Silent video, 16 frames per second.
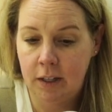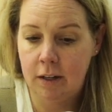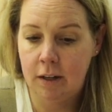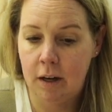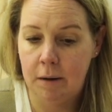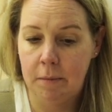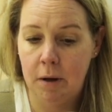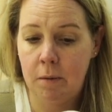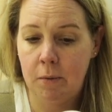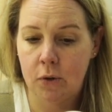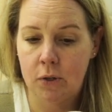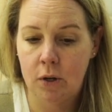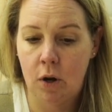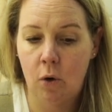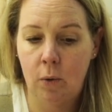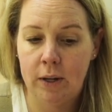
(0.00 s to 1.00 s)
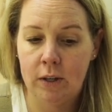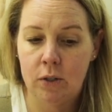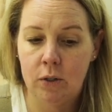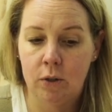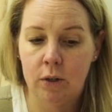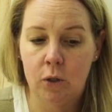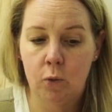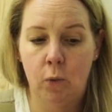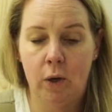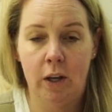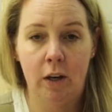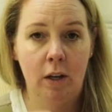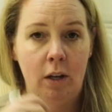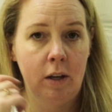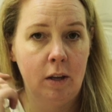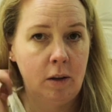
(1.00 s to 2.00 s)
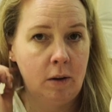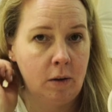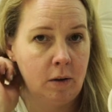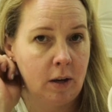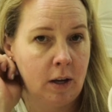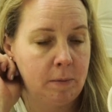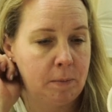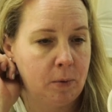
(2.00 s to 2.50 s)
almost always do, is when I